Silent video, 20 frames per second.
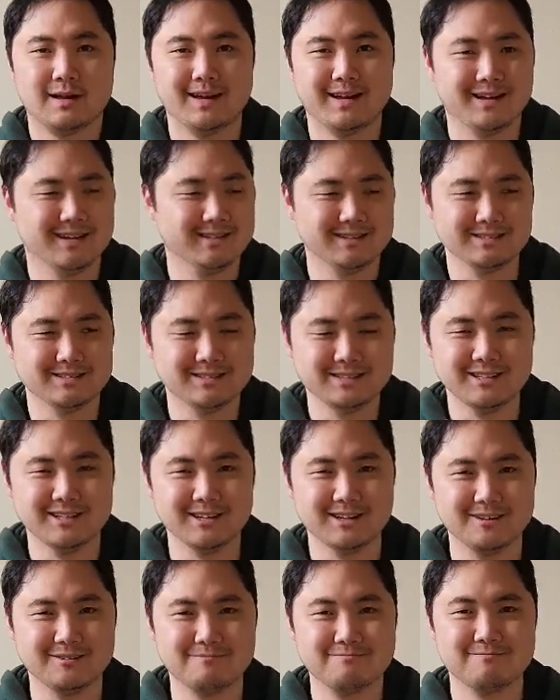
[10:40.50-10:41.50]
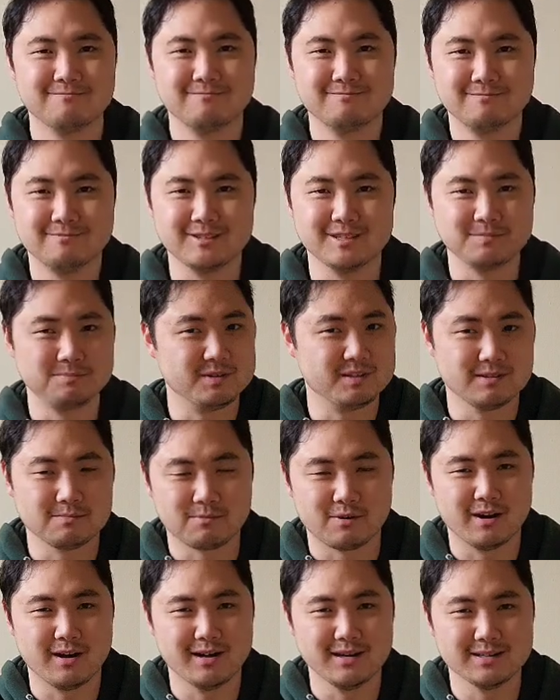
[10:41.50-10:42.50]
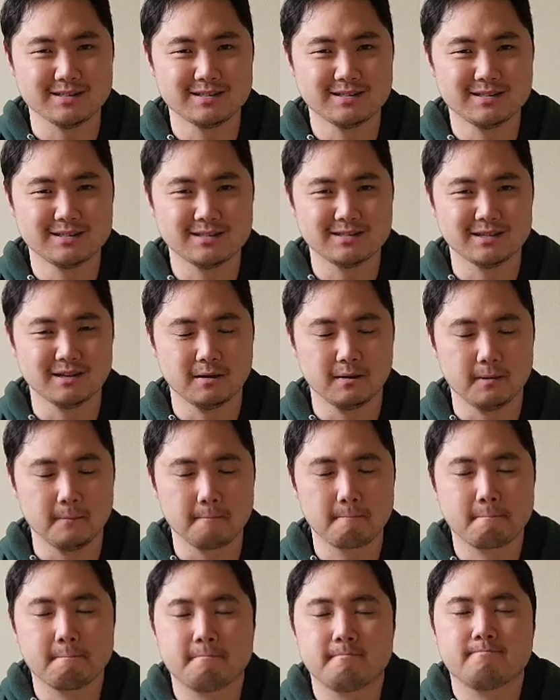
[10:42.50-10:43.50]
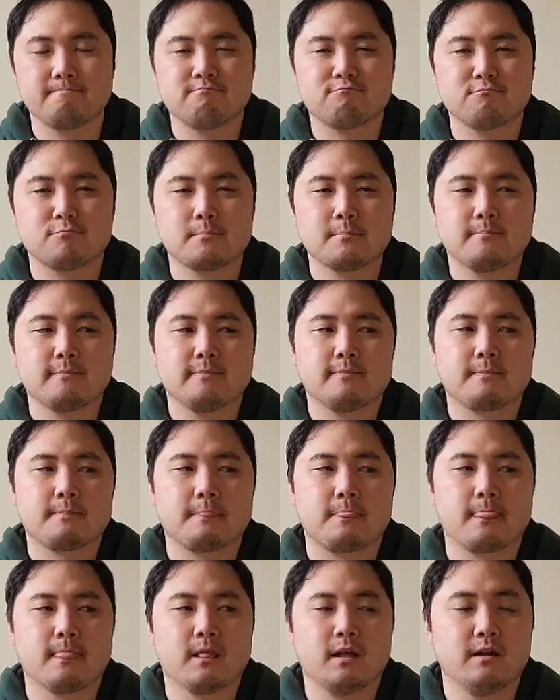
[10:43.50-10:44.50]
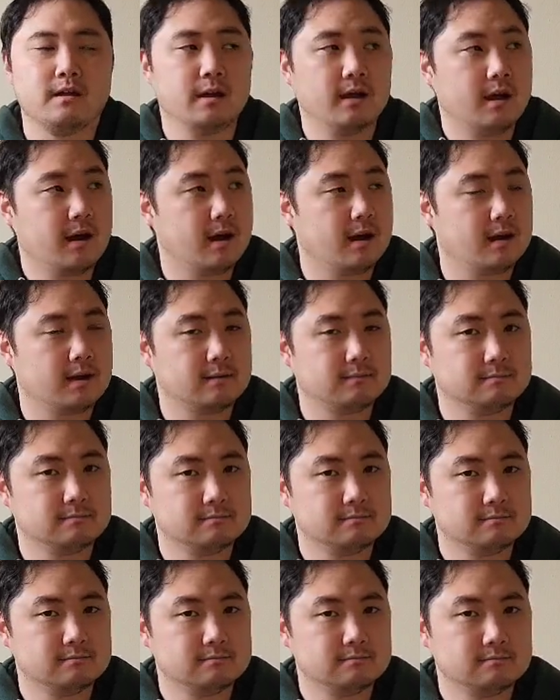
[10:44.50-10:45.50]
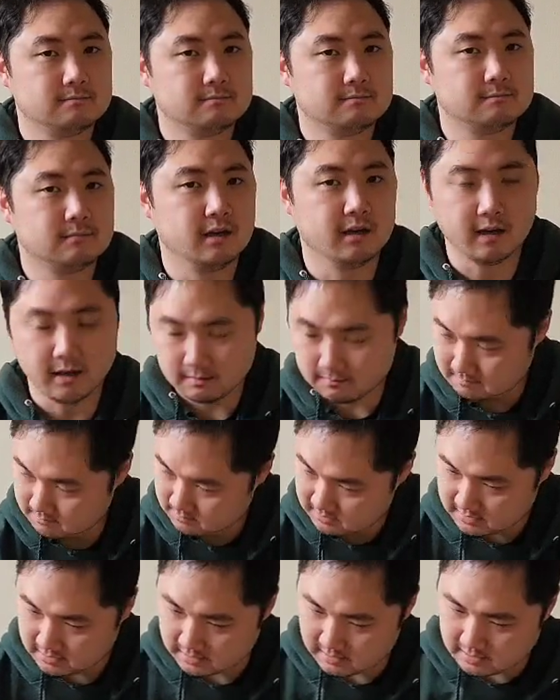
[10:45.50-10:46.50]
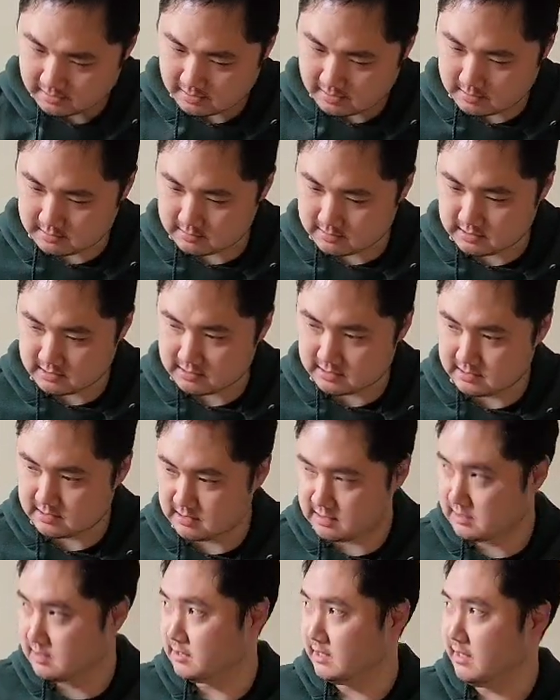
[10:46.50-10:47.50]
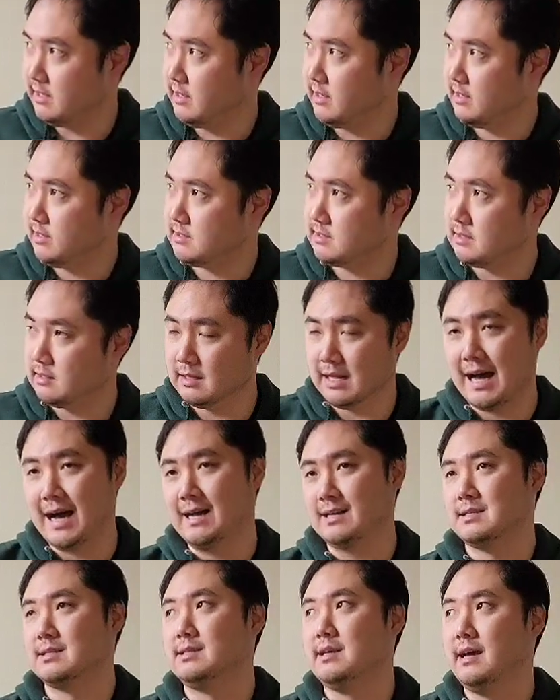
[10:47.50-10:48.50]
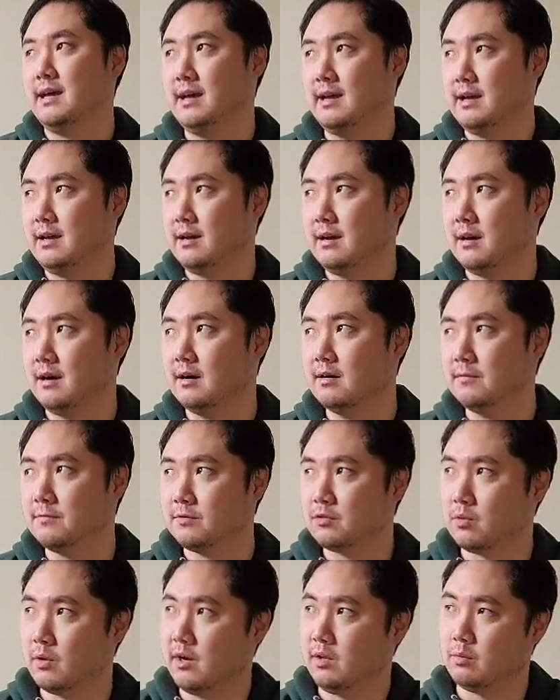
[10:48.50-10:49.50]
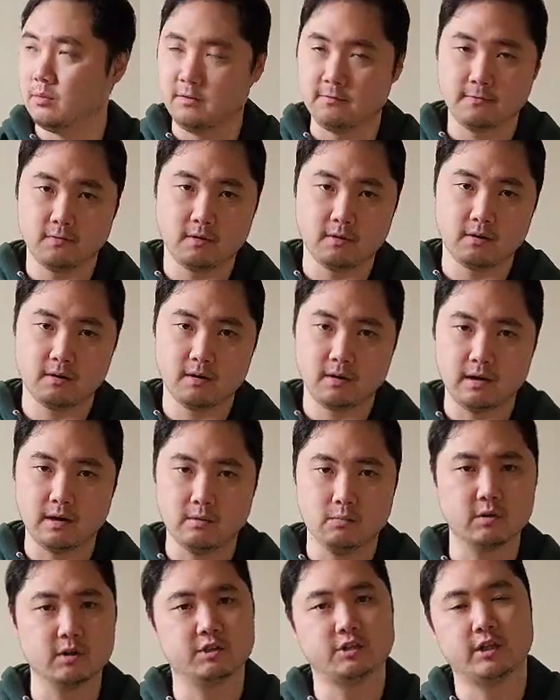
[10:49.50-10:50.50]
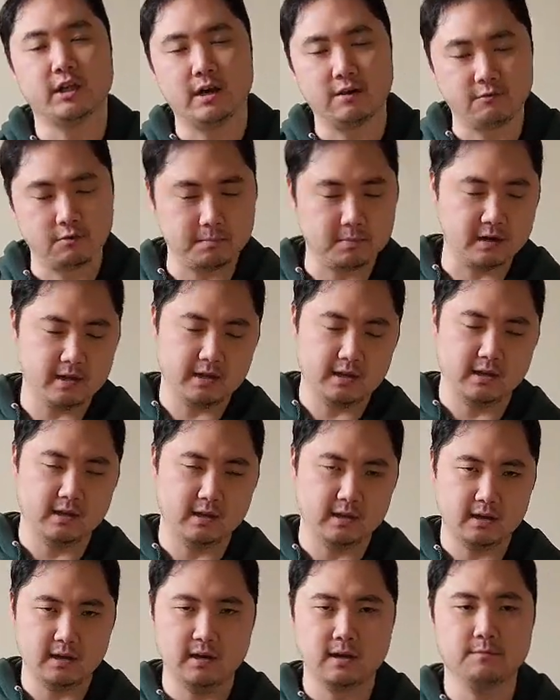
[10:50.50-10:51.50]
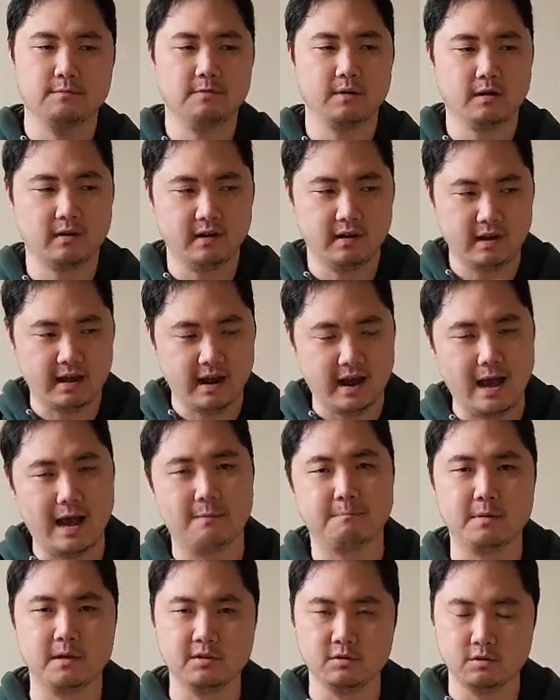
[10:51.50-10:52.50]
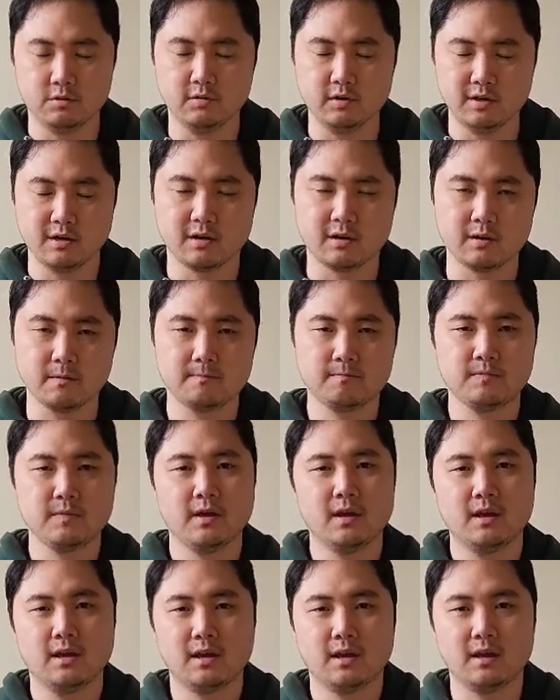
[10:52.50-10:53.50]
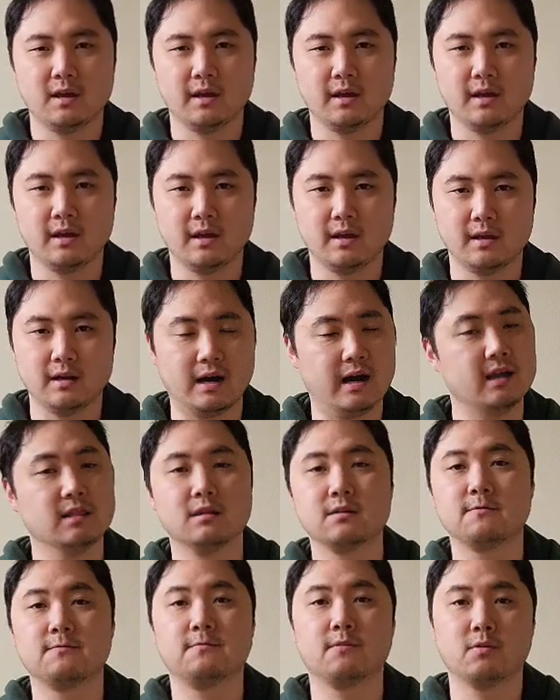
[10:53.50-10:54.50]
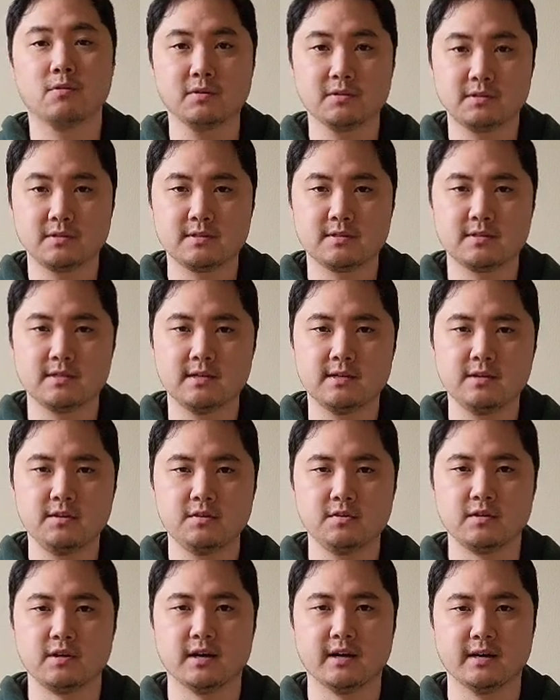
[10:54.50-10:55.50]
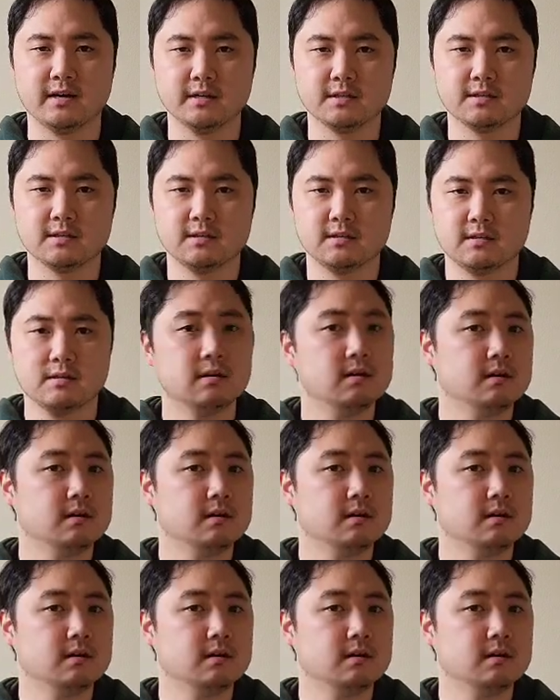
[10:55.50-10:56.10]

and, just be surprised. So yeah, again, since today is the last day of 2024, I wish everybody a very happy new year. And I look forward to seeing you guys